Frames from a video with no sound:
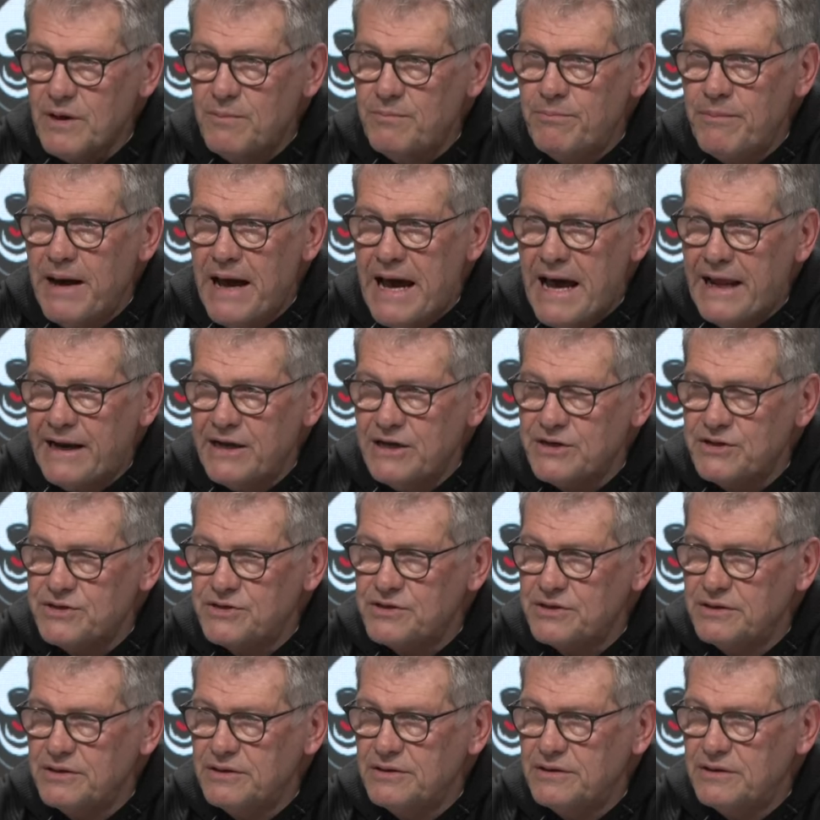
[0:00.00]

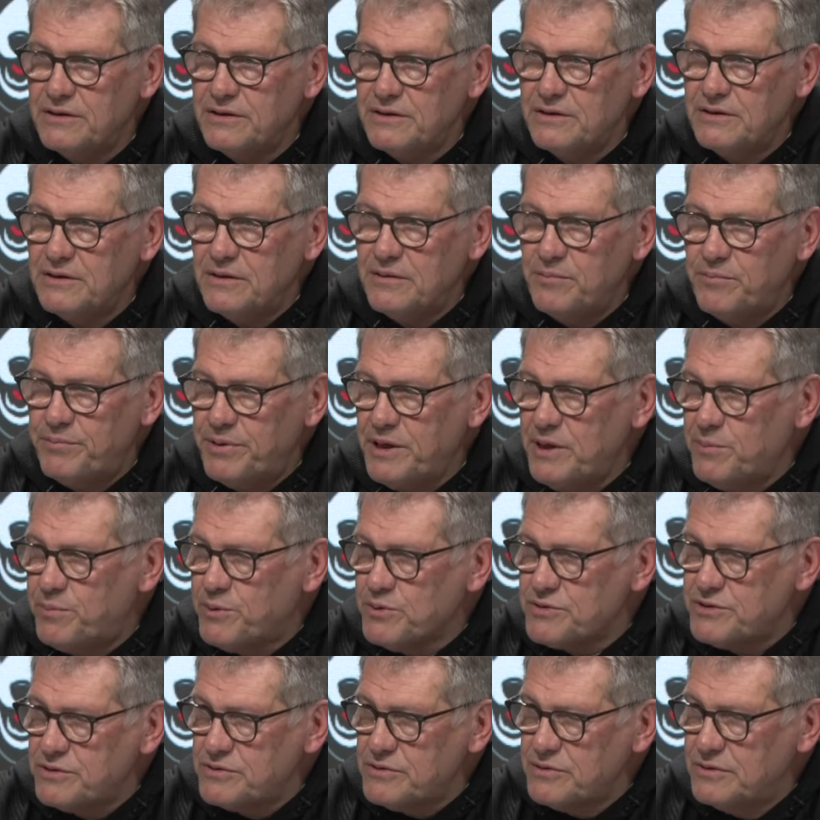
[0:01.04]
manage
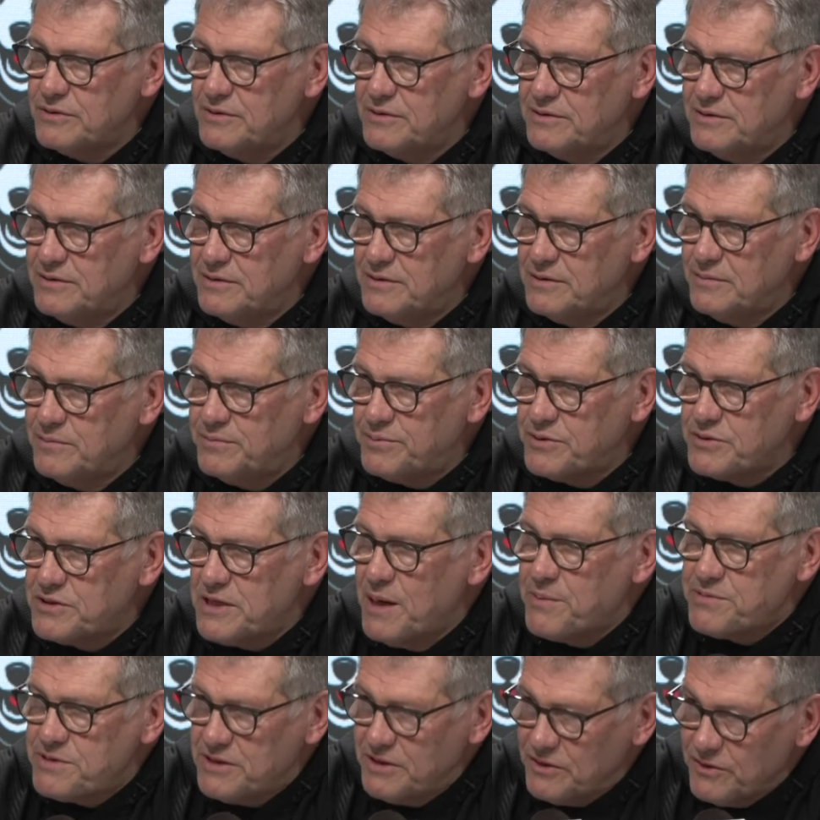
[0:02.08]
people's
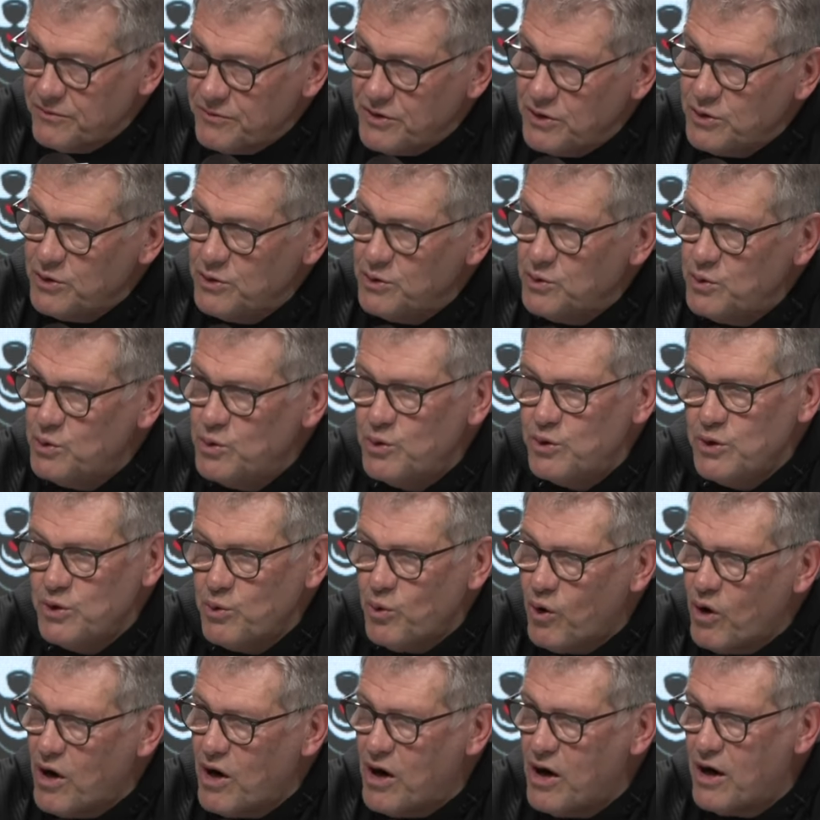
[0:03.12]
perception of you, who
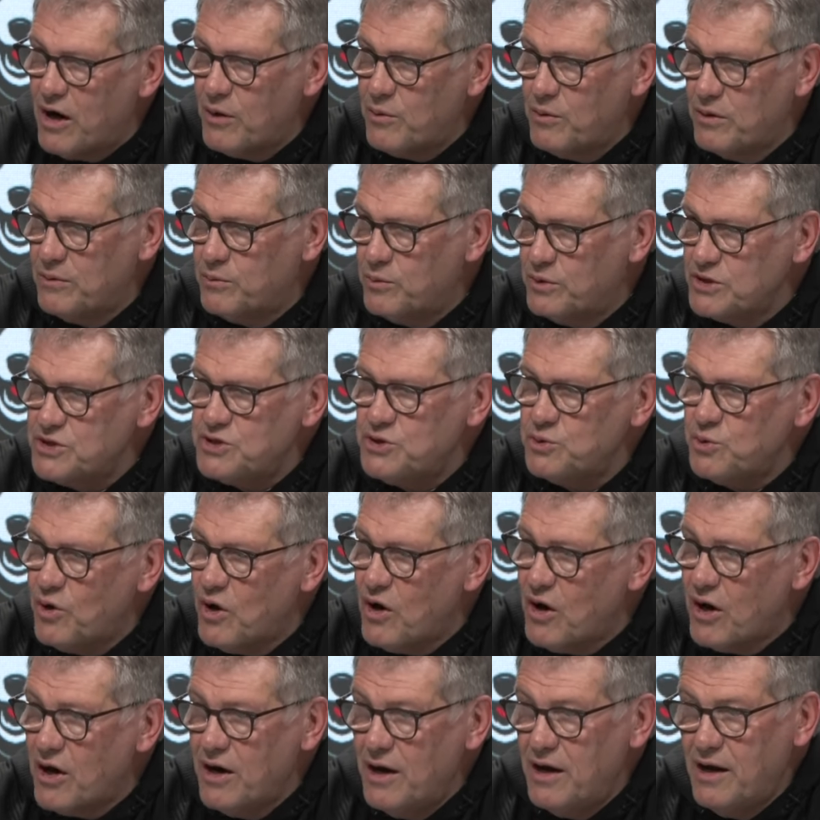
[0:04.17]
you are, what you
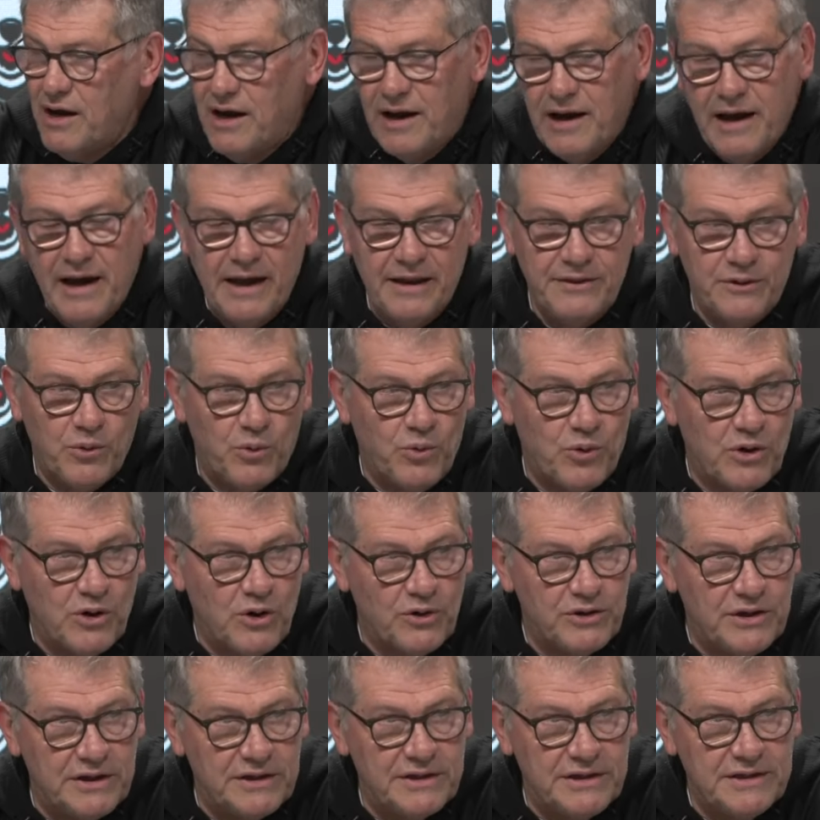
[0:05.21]
are. And the
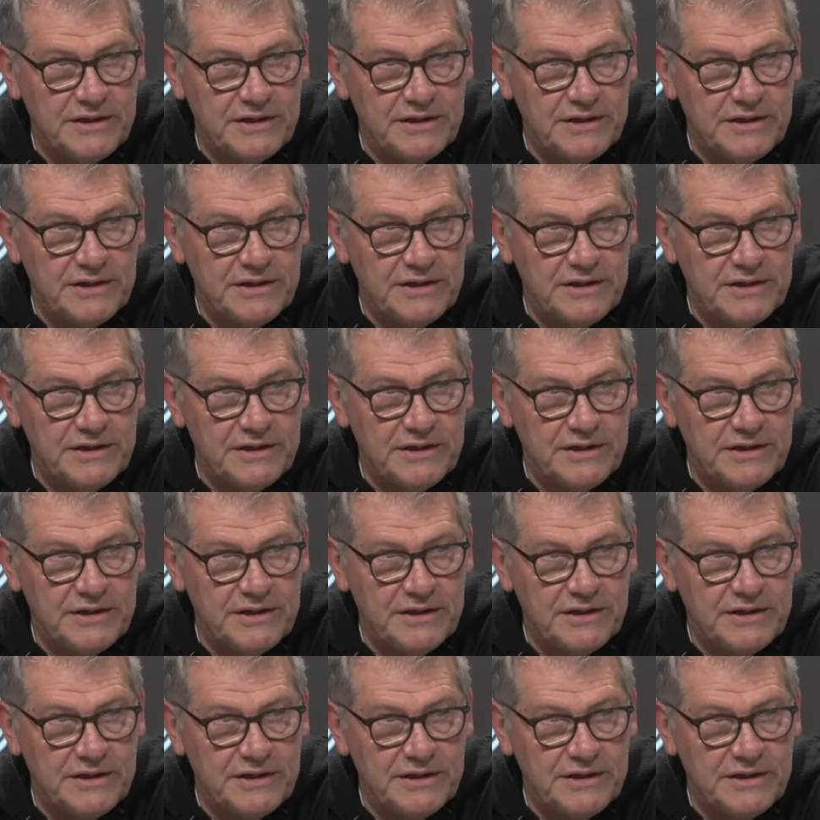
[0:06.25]
world that